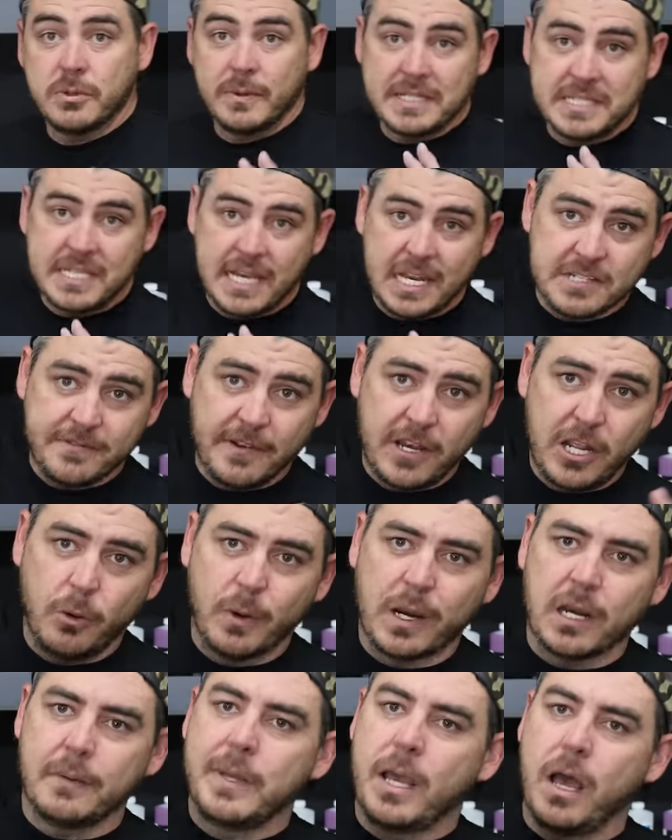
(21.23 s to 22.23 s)
So in today's
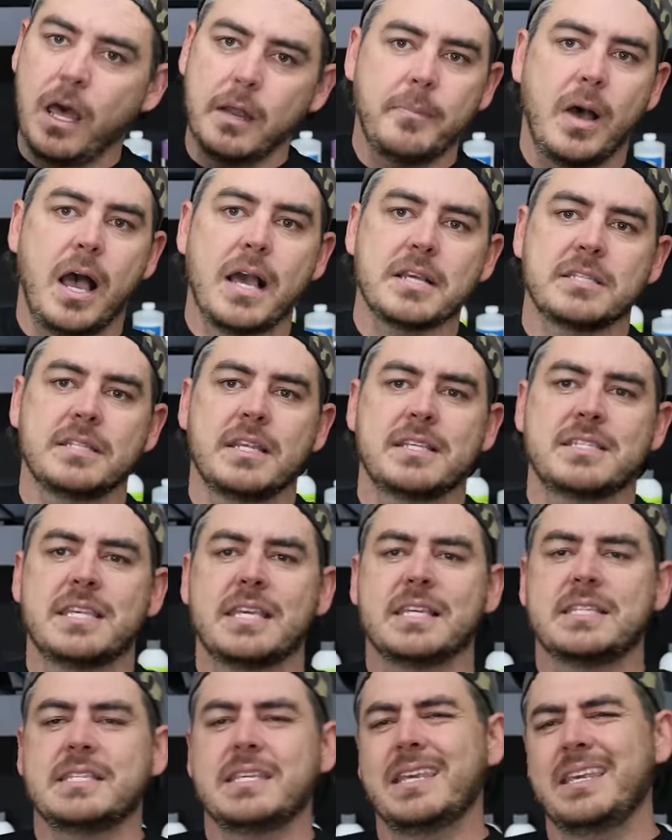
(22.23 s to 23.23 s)
video, we're gonna be unboxing this
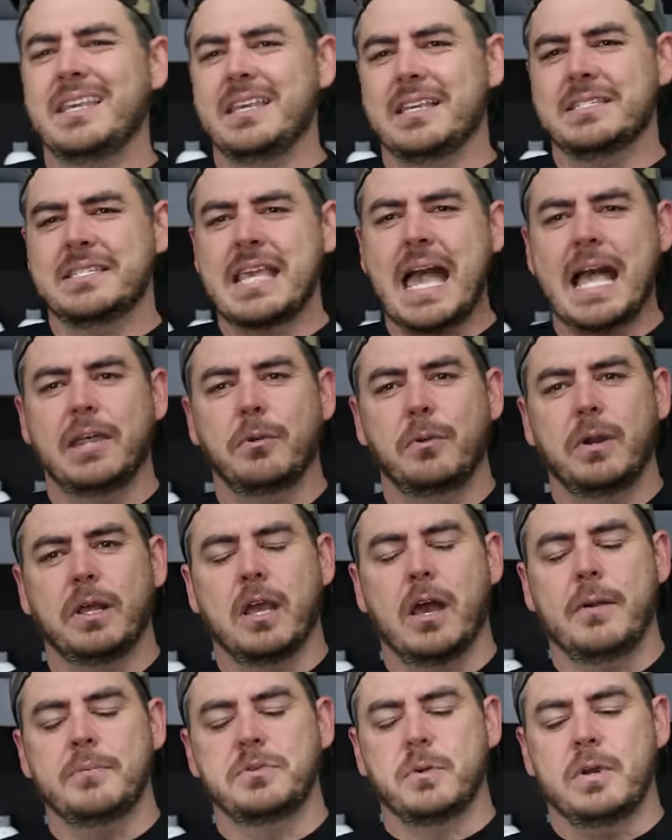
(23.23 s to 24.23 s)
thing, seeing exactly what
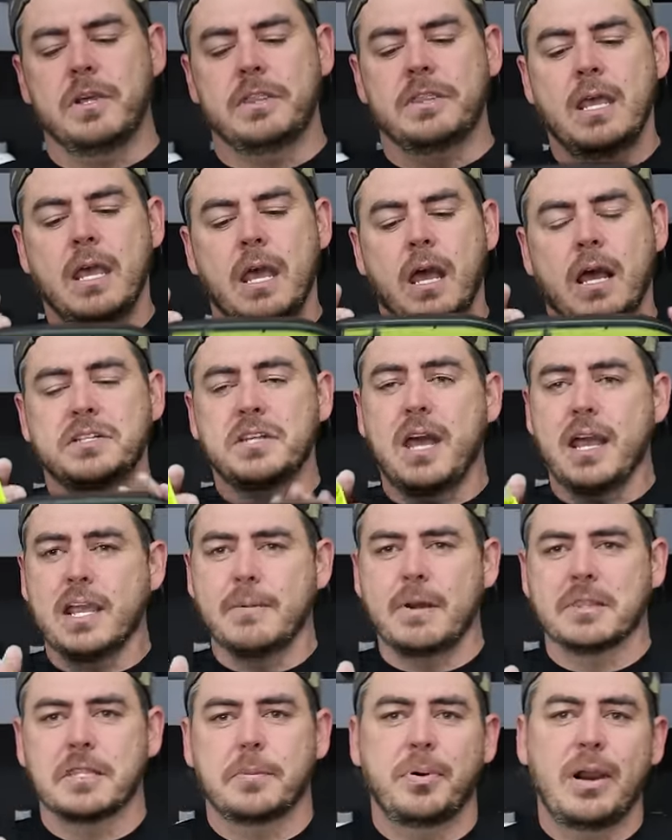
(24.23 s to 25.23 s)
it comes with,
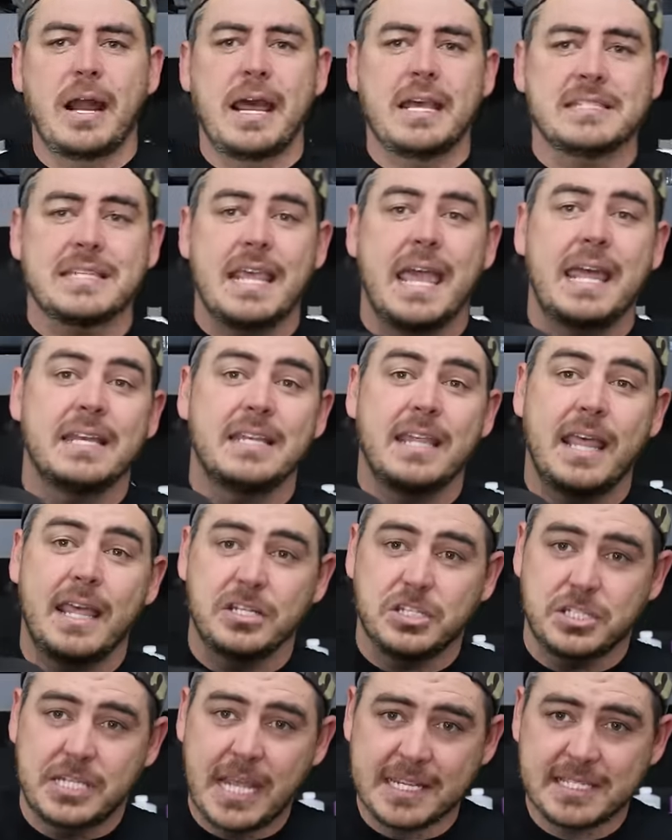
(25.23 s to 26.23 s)
talking about the price, and
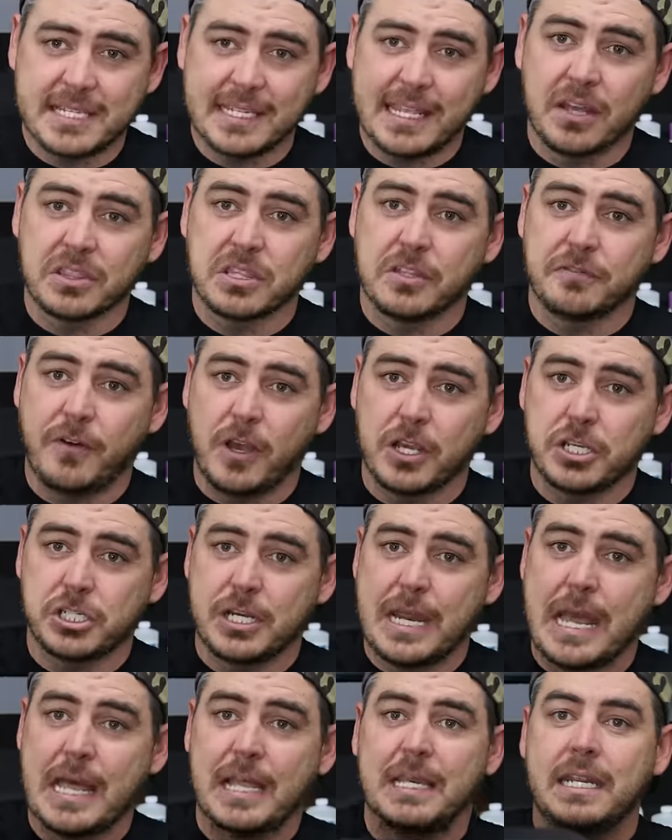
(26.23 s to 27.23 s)
then testing out the
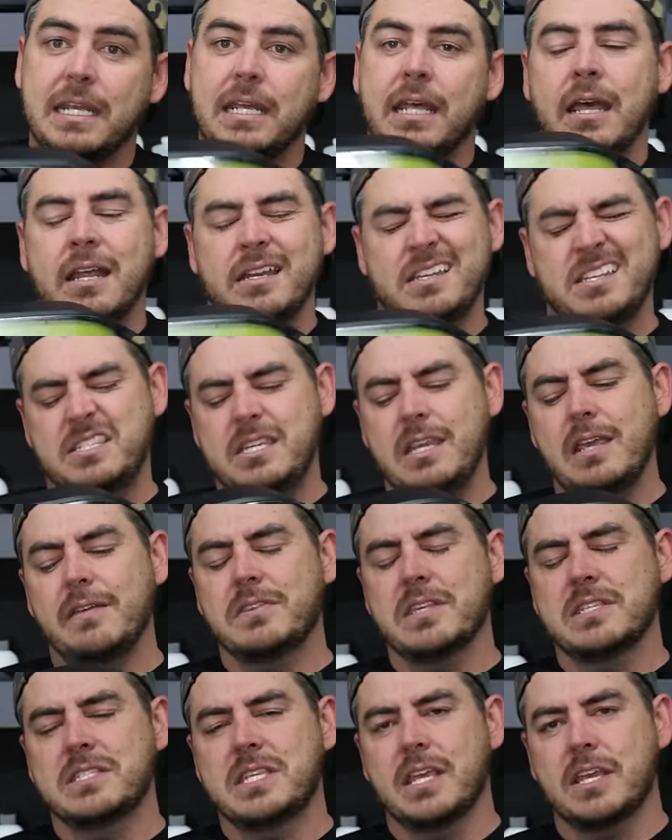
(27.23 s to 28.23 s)
functionality to see
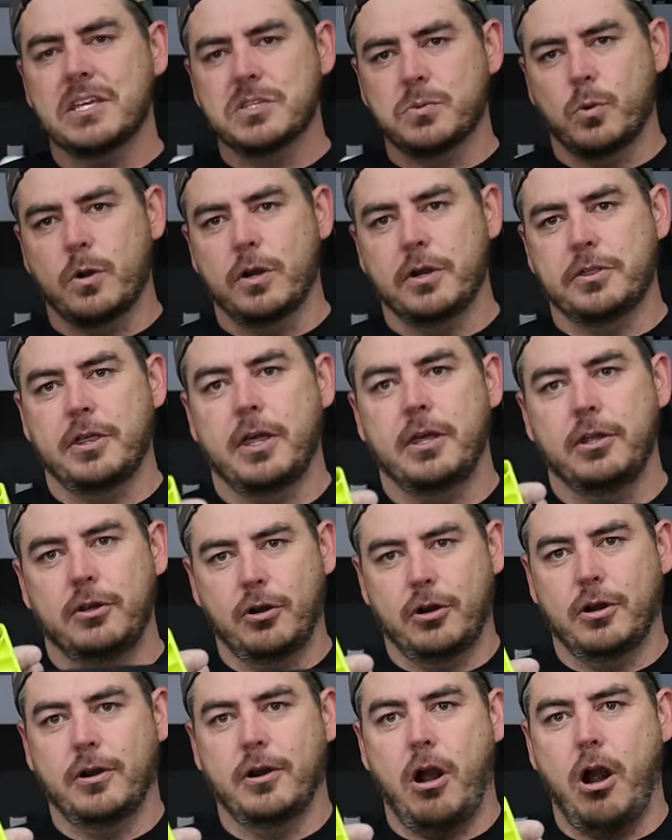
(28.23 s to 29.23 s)
if this thing is worth
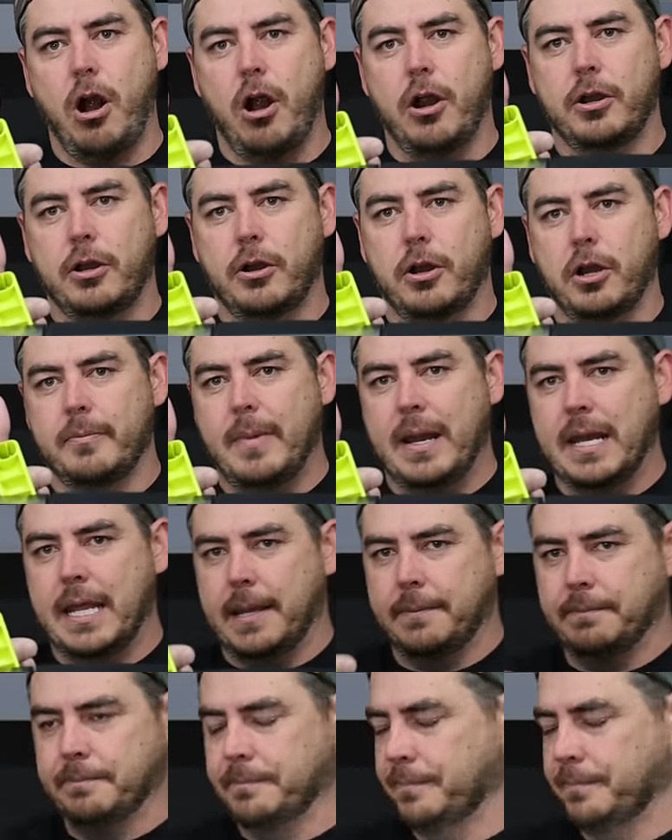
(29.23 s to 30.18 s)
your hard earned money.